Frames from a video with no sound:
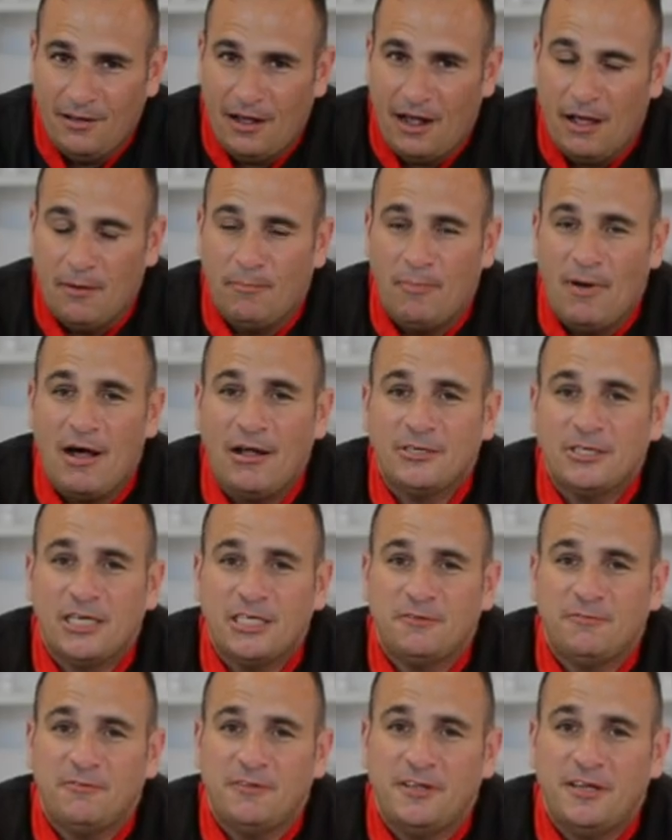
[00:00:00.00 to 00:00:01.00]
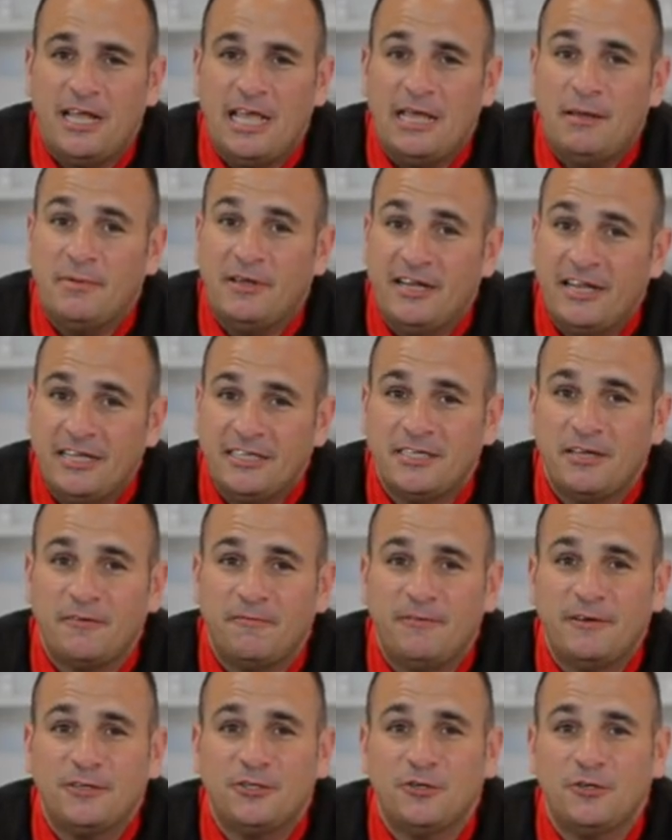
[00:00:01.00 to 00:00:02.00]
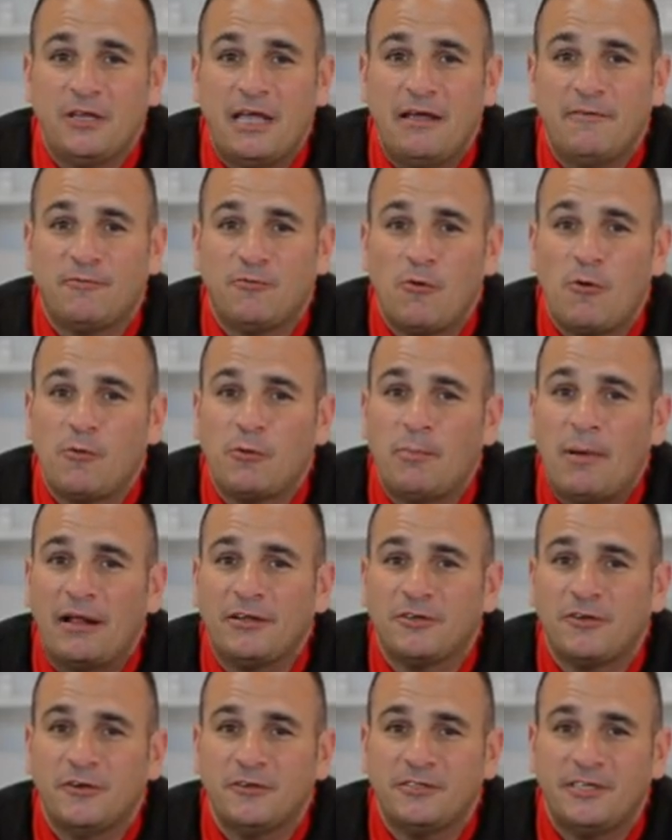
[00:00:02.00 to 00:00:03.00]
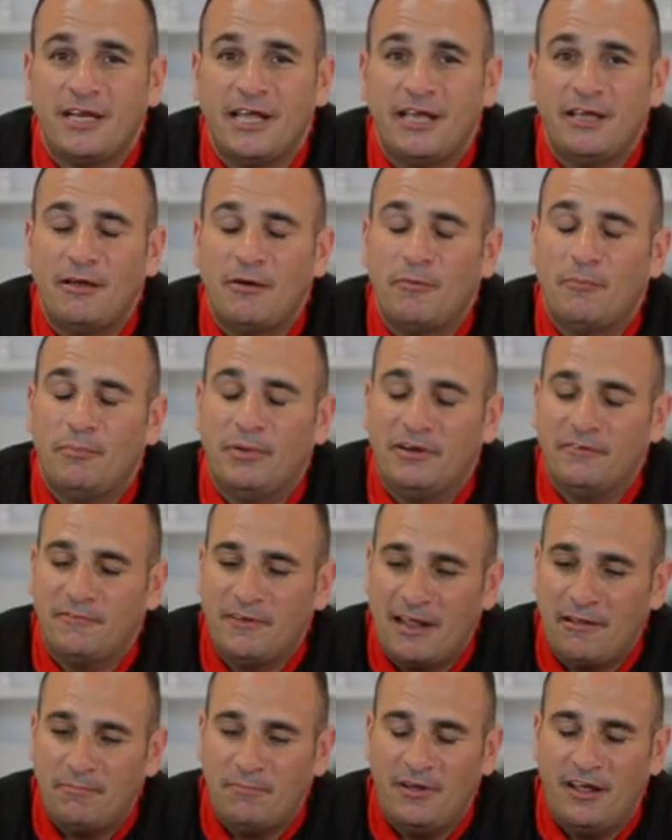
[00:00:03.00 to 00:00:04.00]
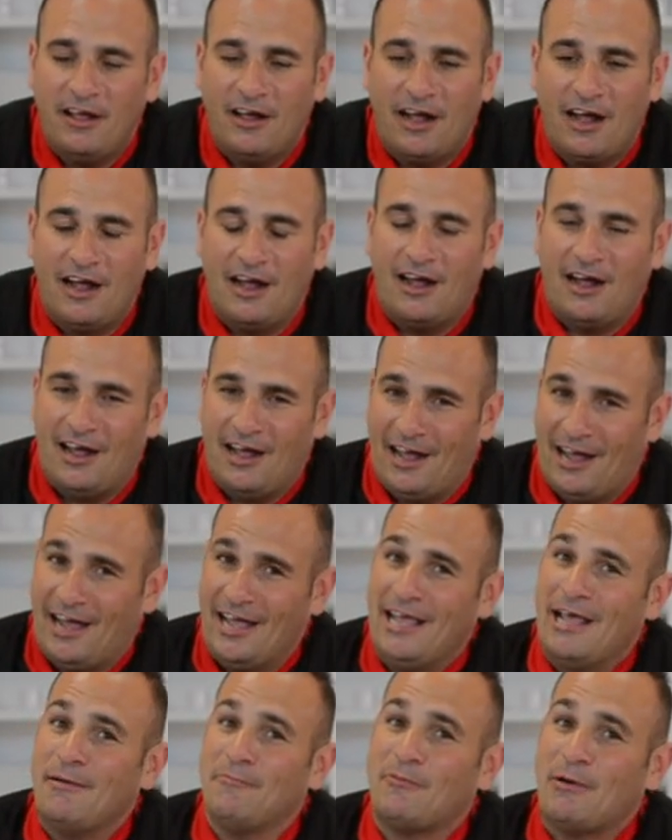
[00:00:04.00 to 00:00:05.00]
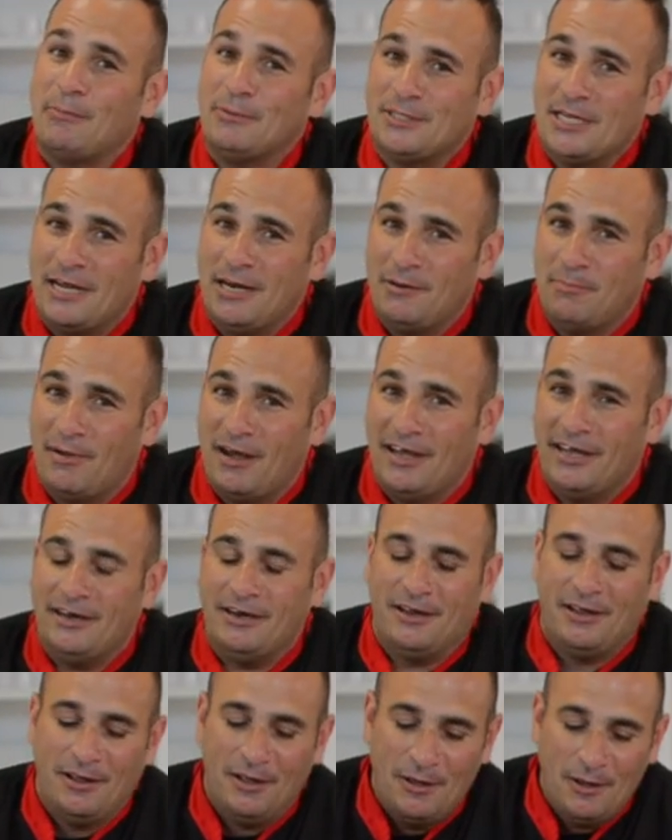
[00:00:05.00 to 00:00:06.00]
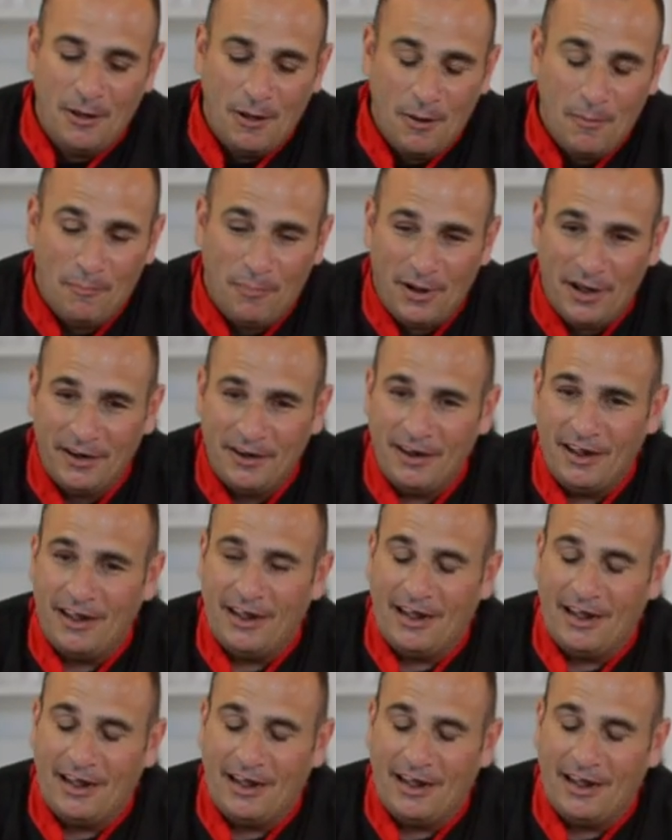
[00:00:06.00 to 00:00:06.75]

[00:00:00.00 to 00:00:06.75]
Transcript: I apologize for the name. It is an official name for what we're about to cook today, but I am represented by it, but